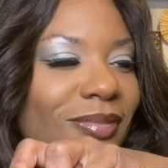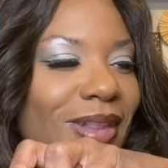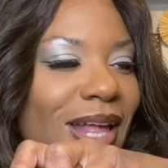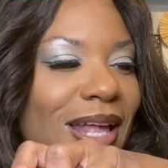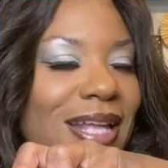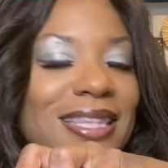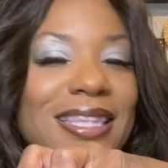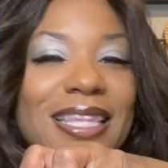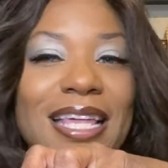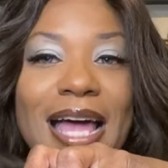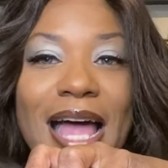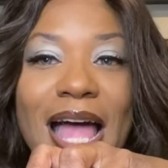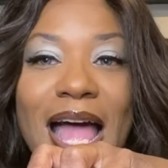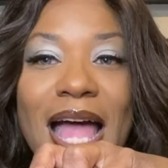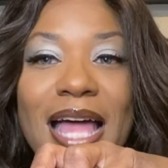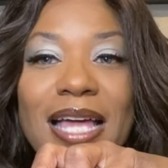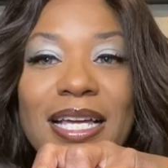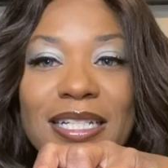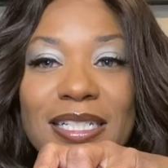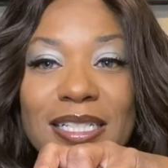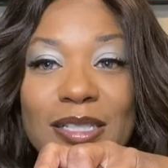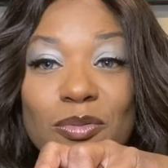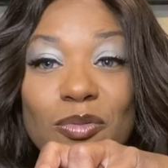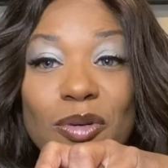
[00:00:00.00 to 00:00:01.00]
That
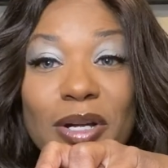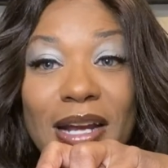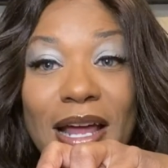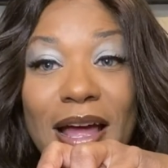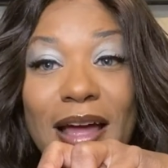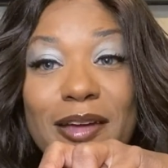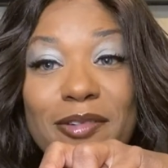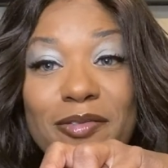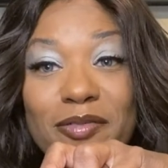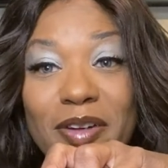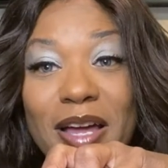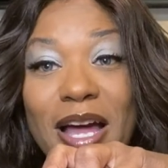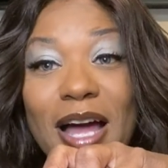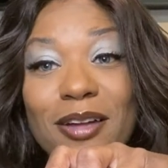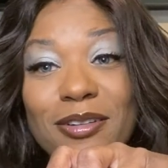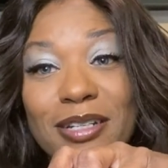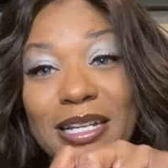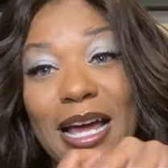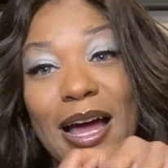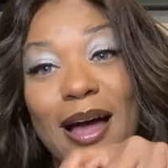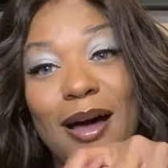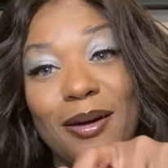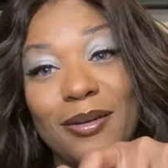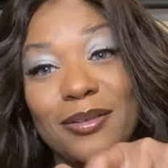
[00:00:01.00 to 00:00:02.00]
is when I found
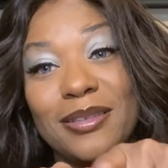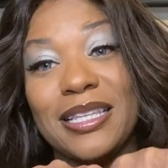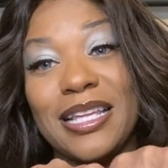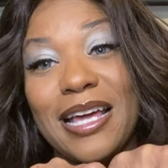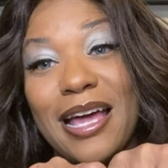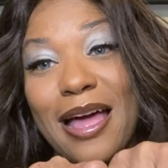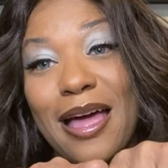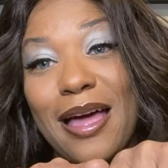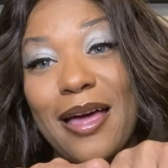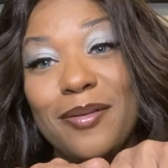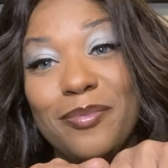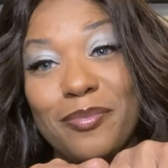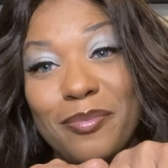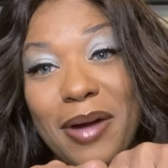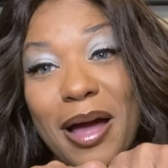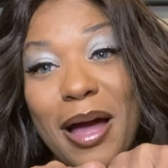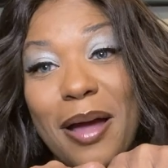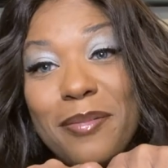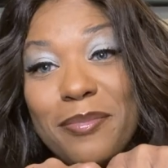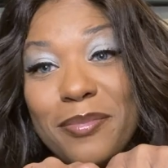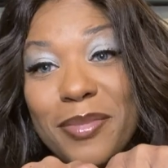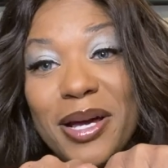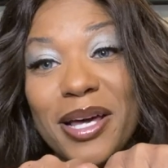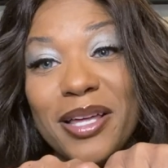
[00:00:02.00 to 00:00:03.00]
out that
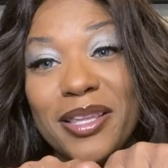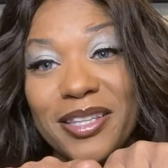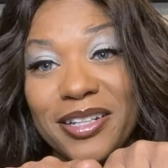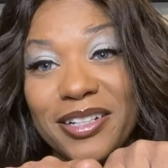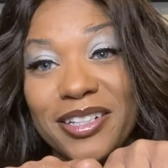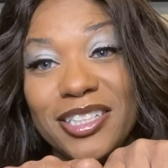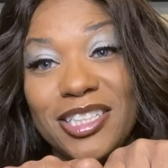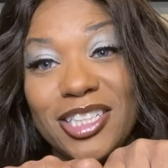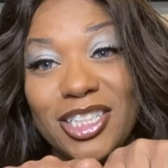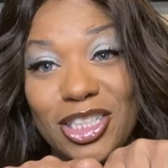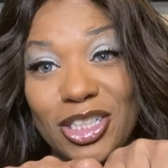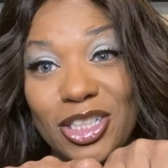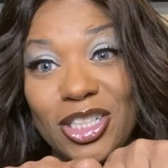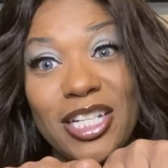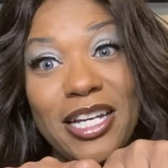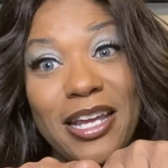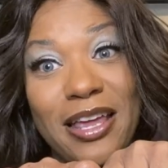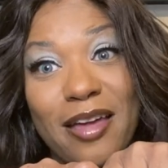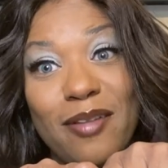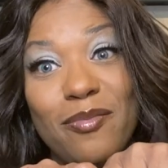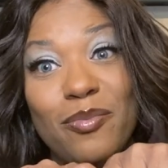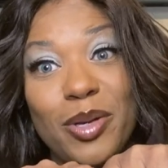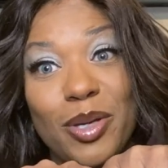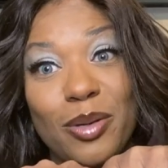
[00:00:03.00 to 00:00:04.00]
my mother should
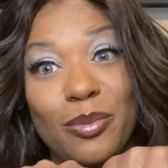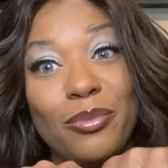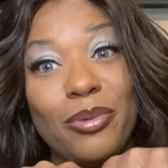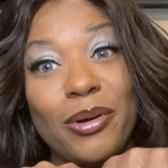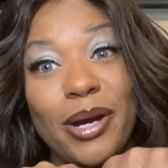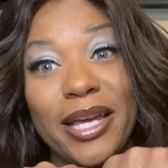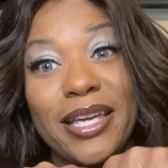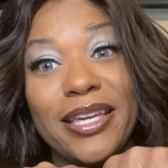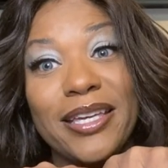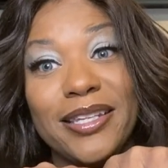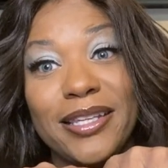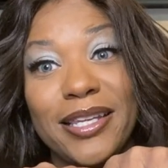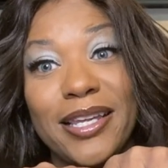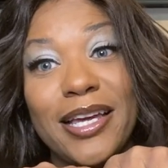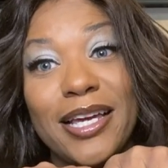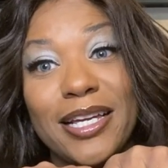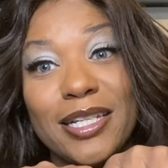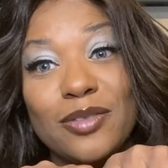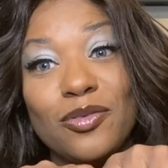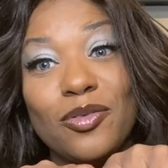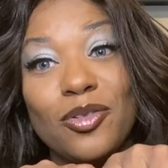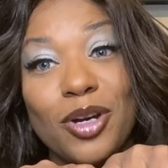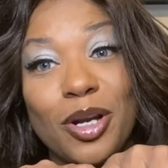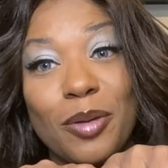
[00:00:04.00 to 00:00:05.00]
have been breaking
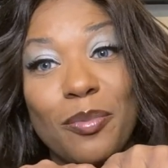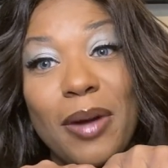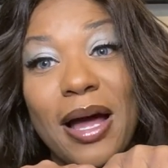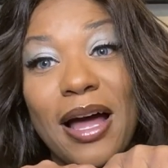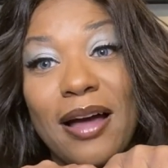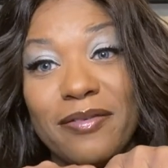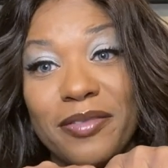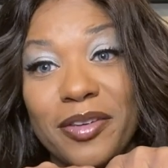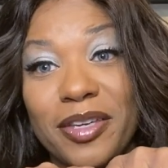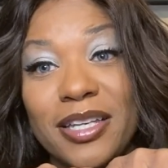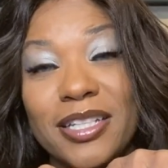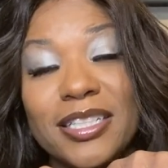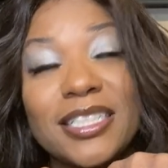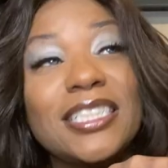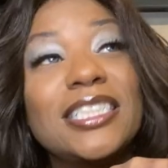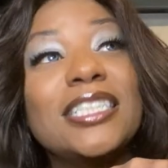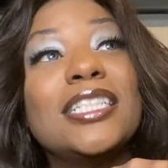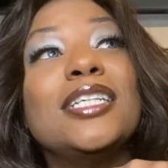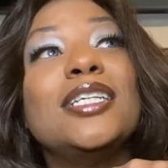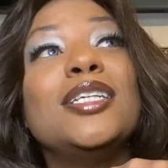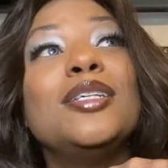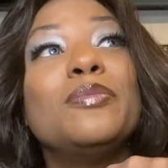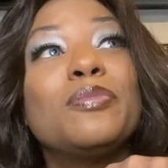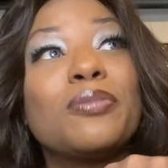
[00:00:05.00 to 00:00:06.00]
legs for the mafia.
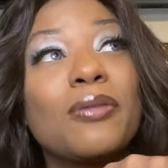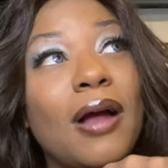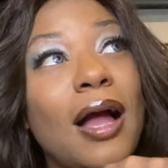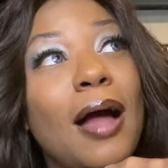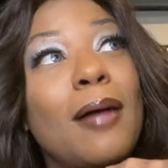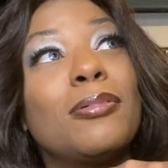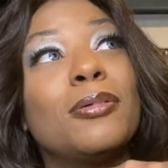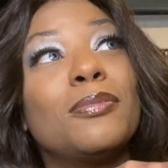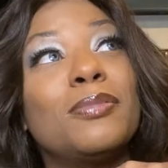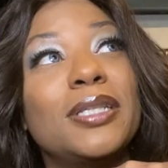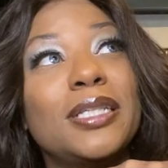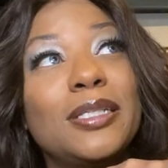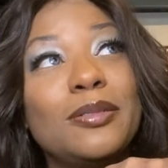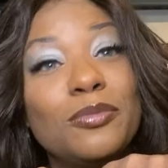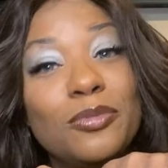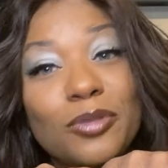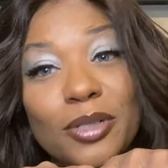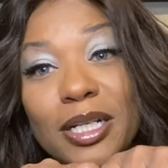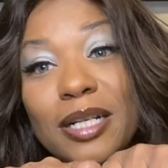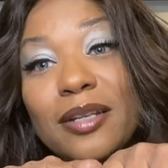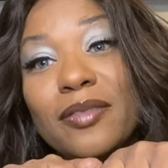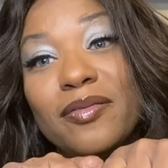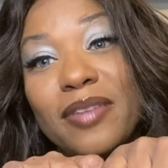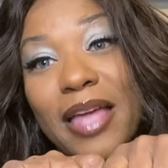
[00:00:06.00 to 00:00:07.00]
She probably
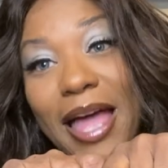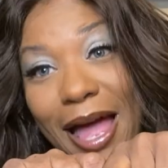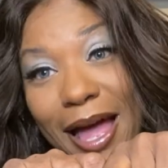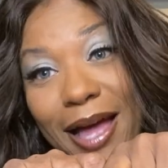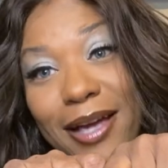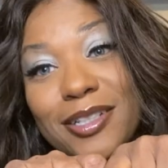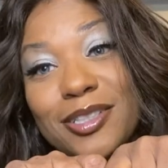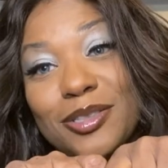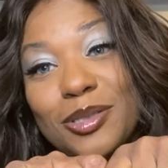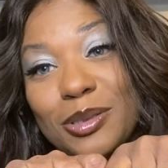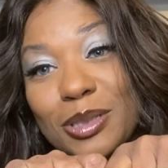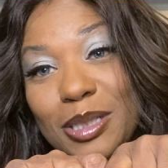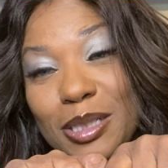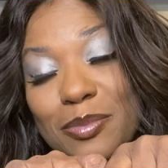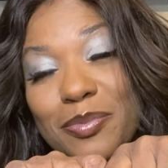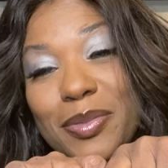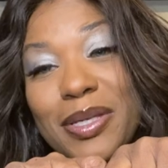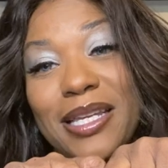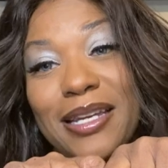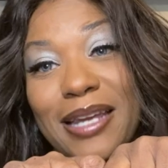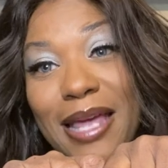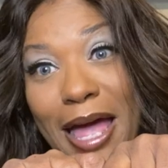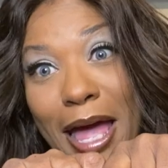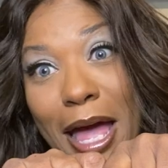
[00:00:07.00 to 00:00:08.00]
would have actually
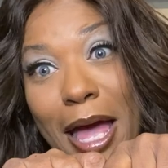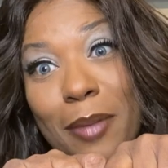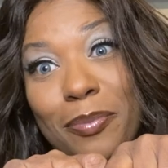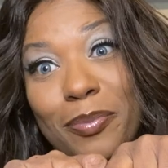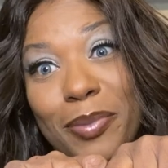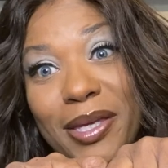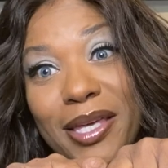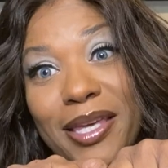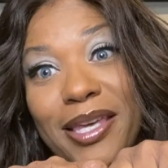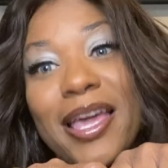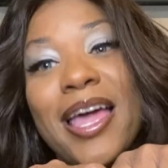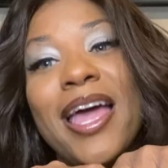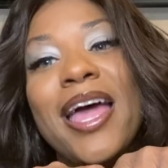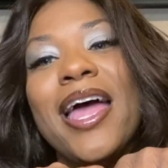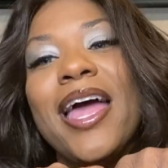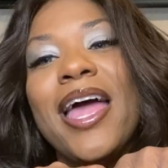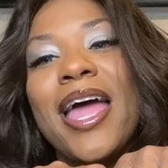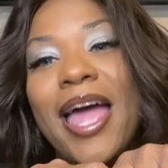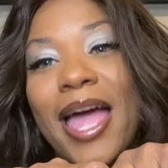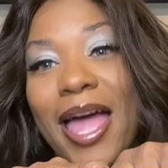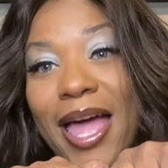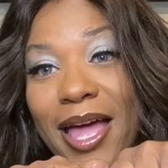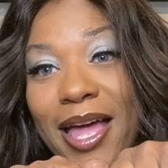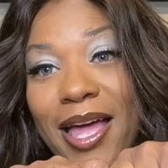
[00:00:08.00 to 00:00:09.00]
been happy
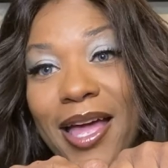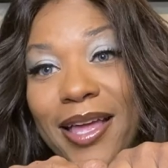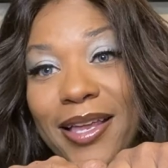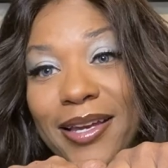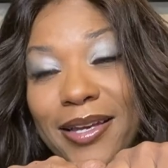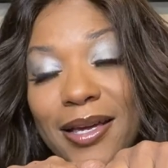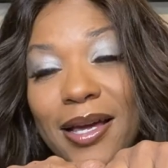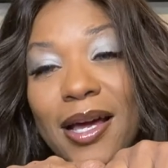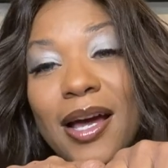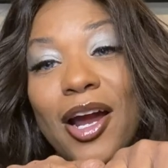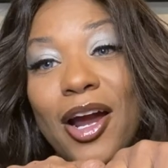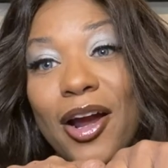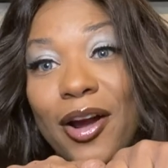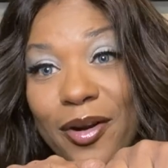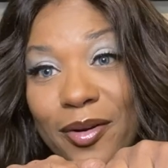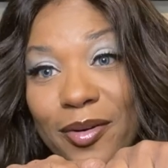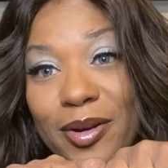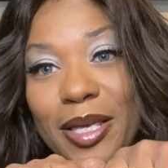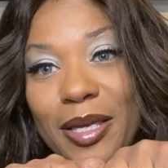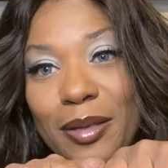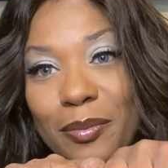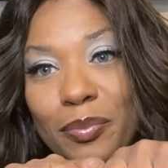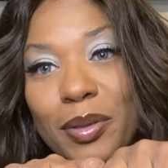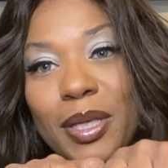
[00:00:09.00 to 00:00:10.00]
had
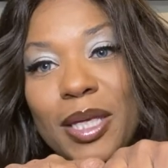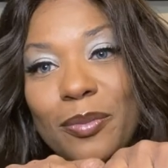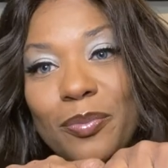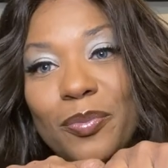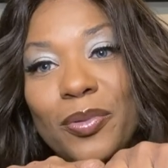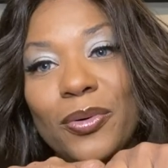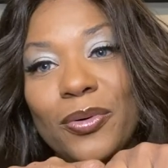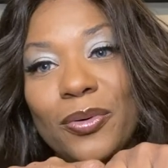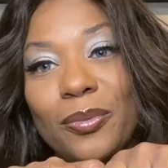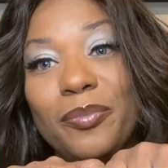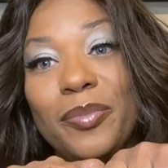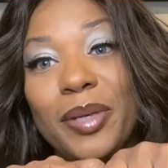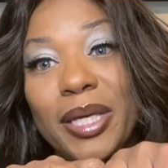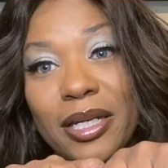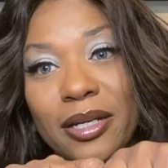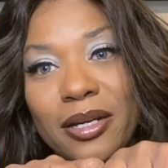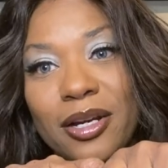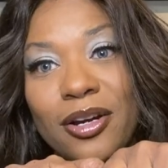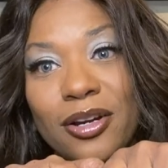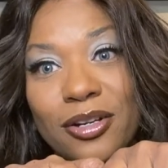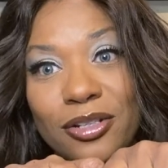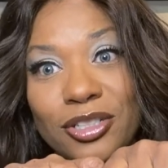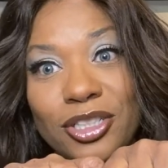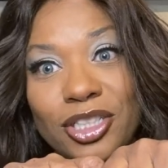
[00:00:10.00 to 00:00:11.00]
hurting people been
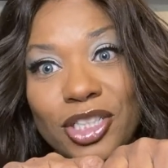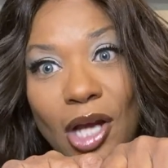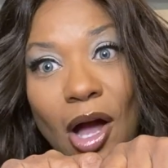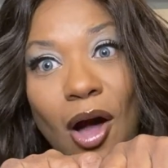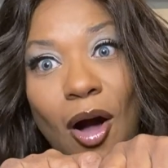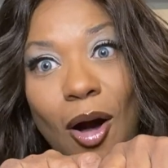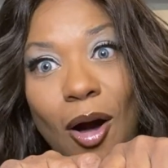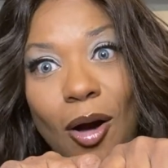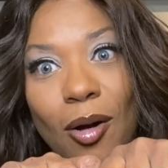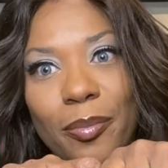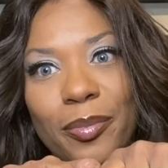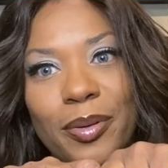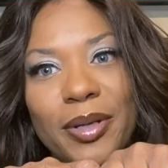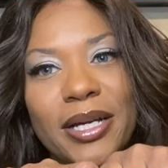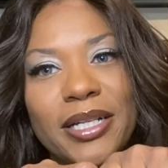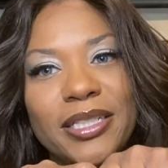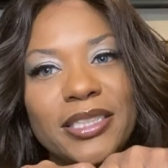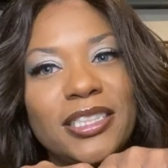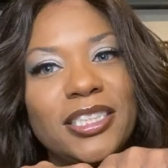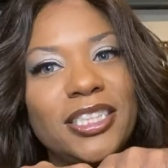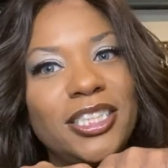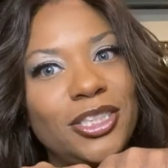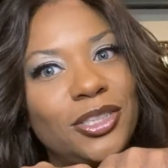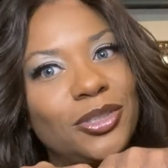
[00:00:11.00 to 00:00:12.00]
her job
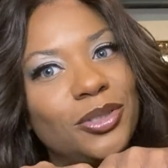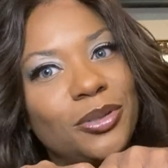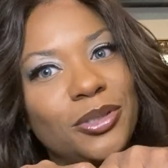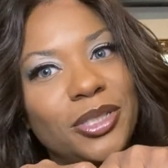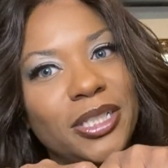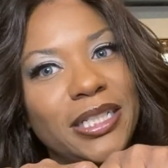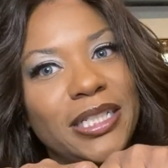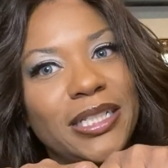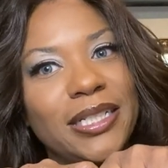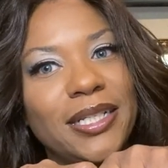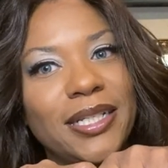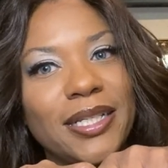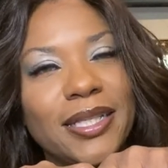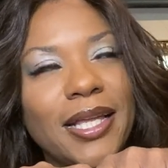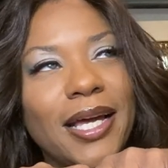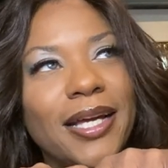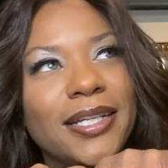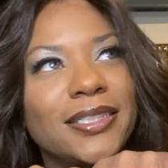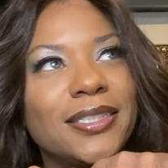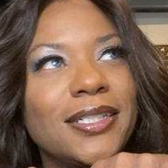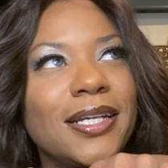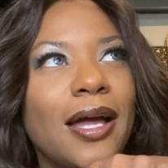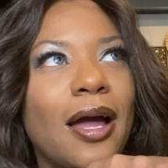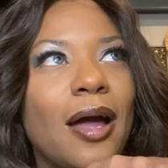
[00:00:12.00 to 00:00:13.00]
because she sure did it
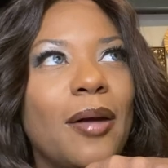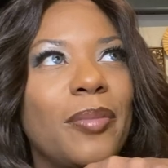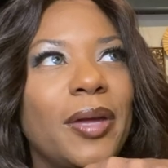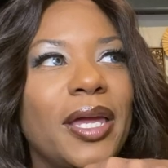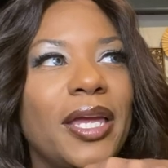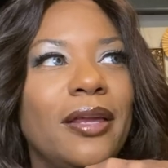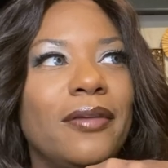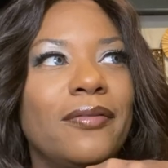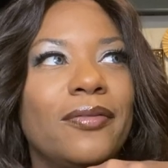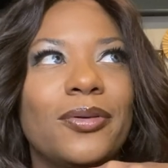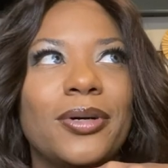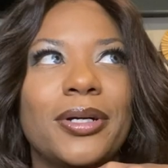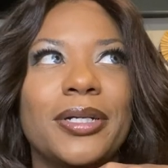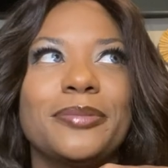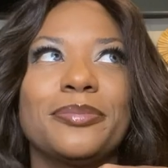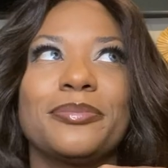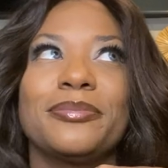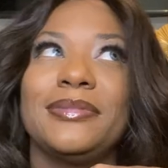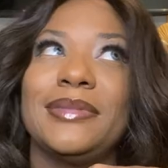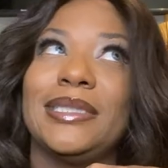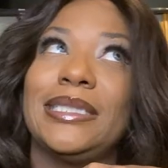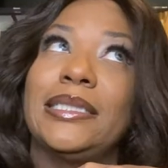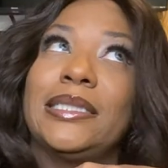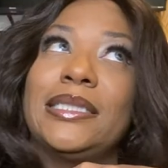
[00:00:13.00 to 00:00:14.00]
like she got paid for
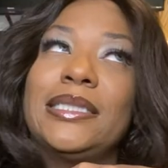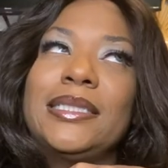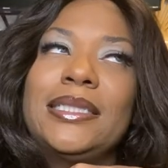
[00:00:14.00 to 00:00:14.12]
it.